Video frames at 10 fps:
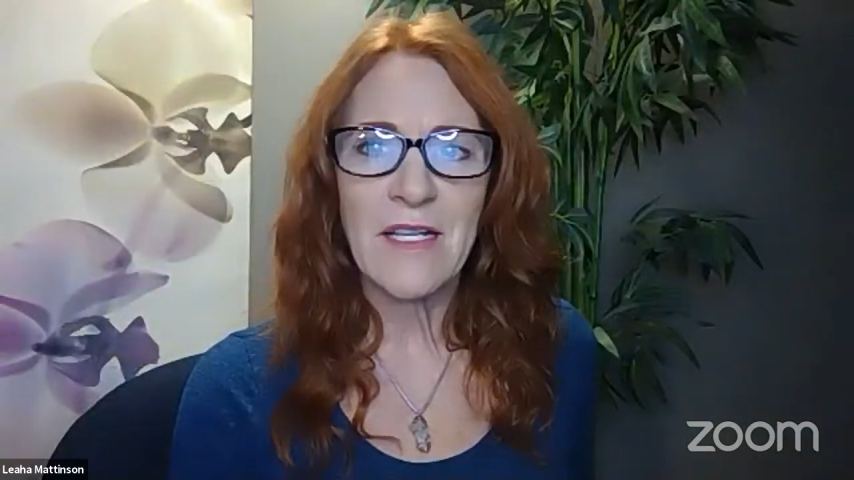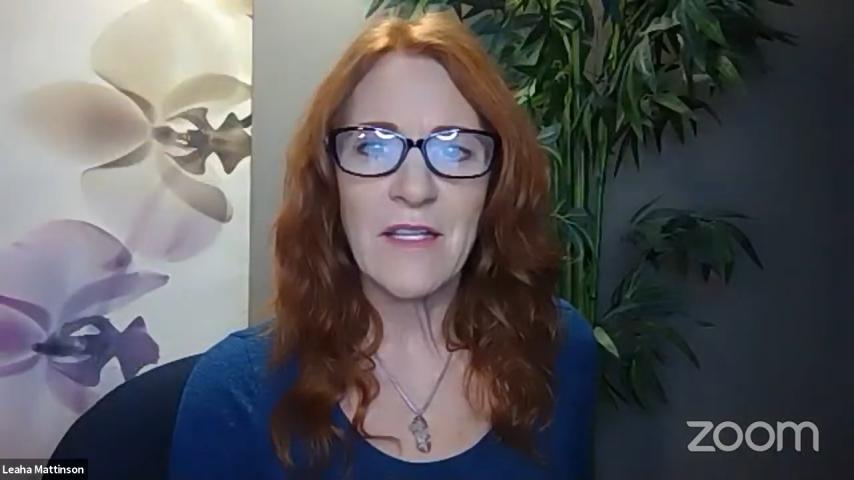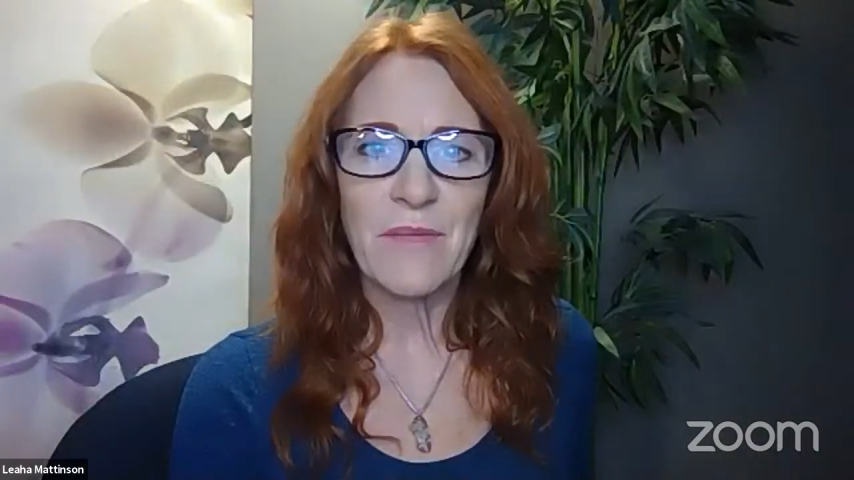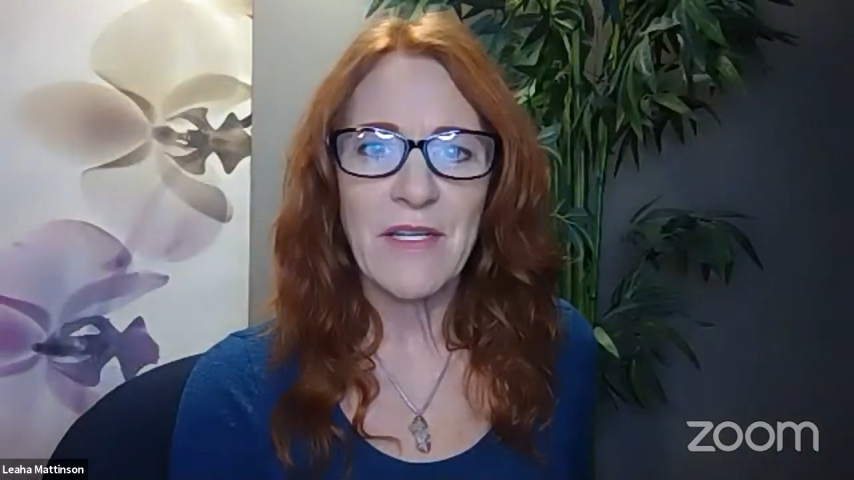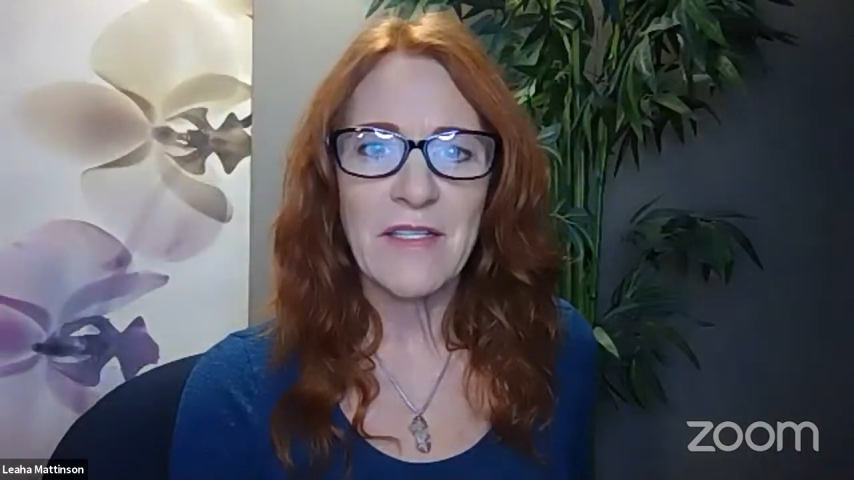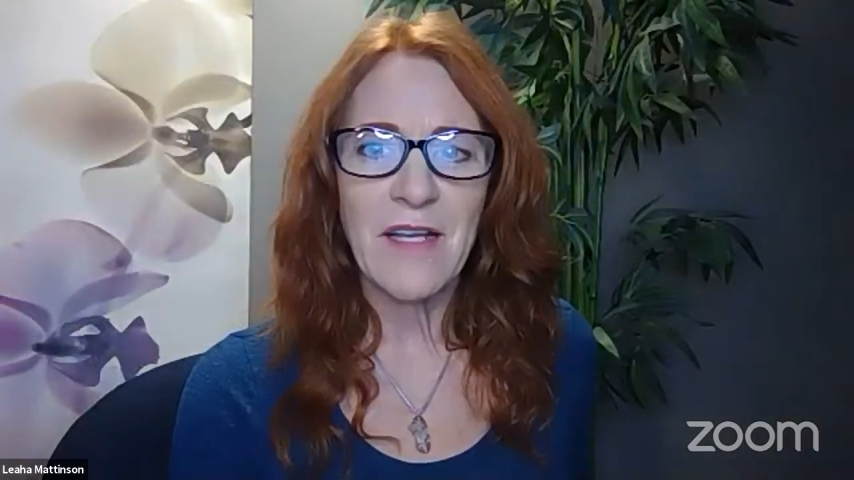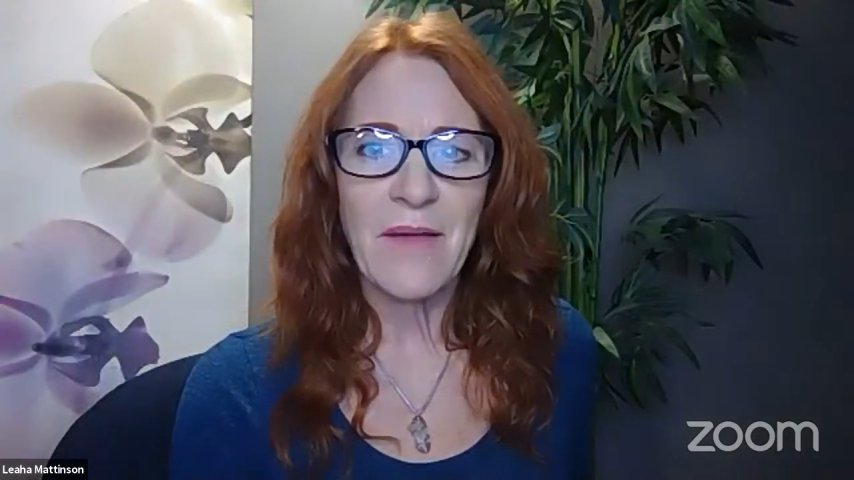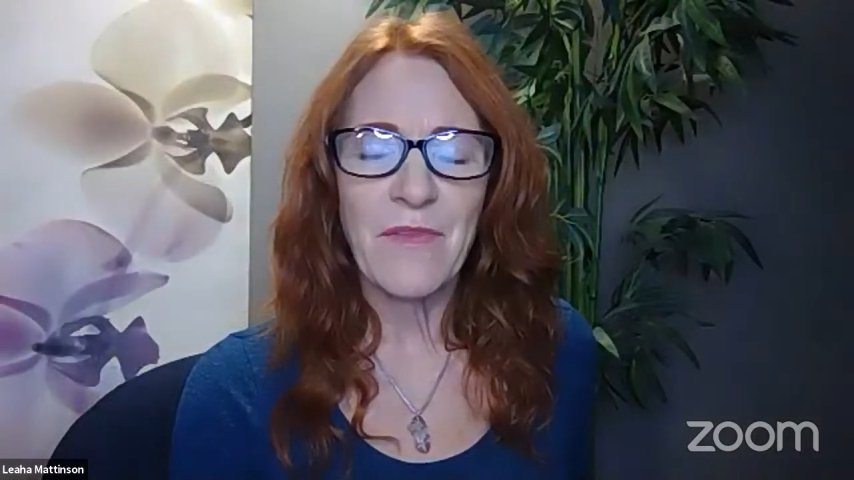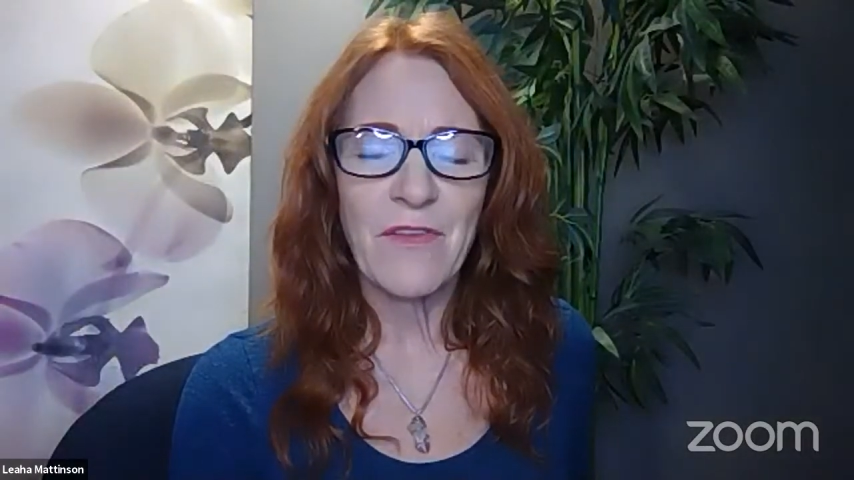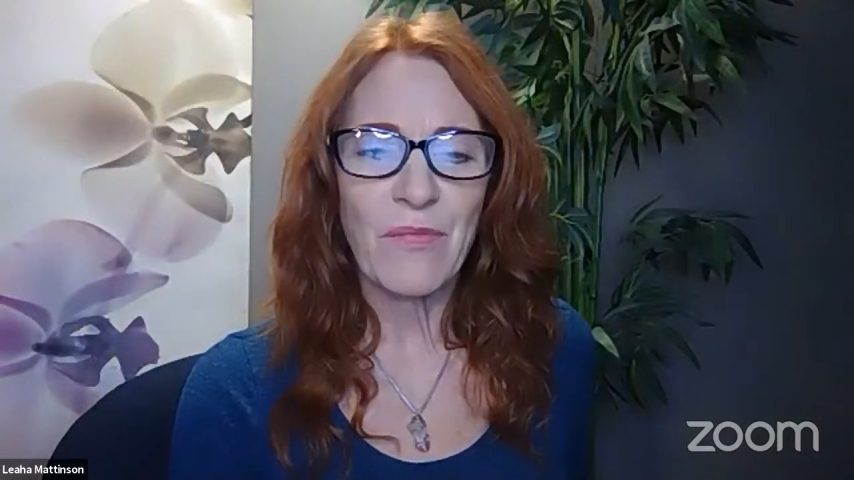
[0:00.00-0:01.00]
a little bit of
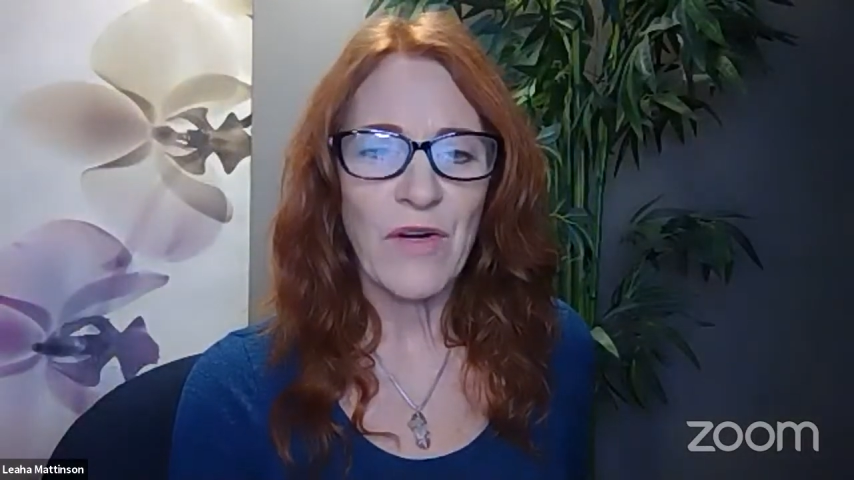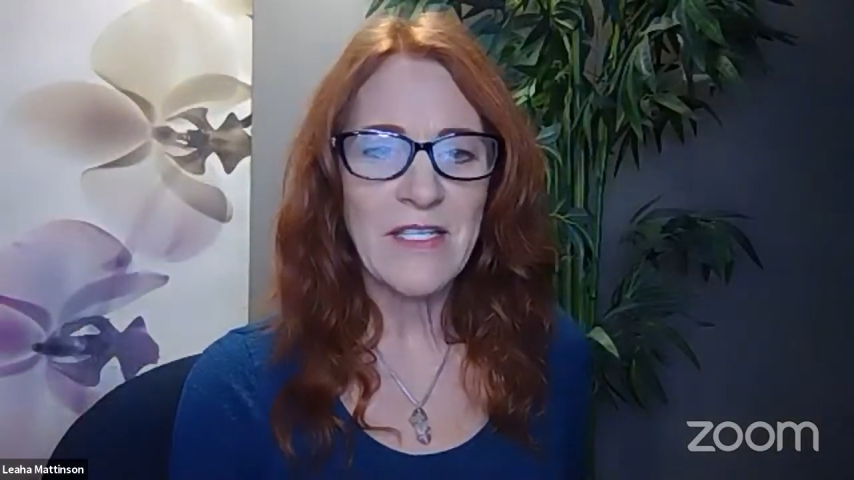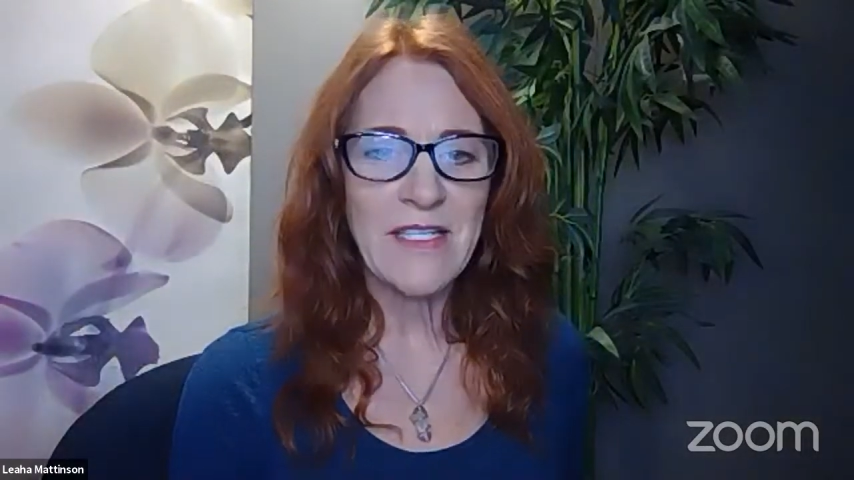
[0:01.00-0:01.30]
time this morning